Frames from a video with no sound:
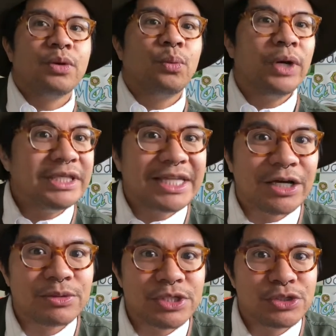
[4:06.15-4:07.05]

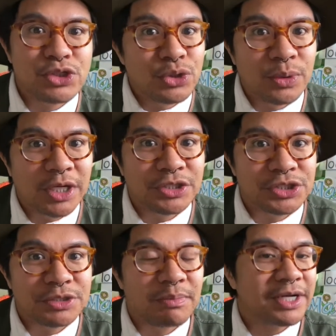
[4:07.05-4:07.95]

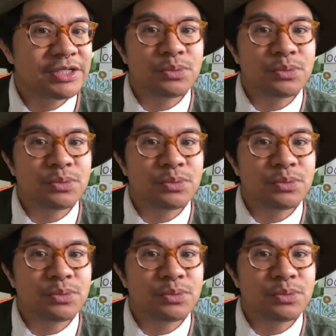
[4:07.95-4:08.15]
1,200 minus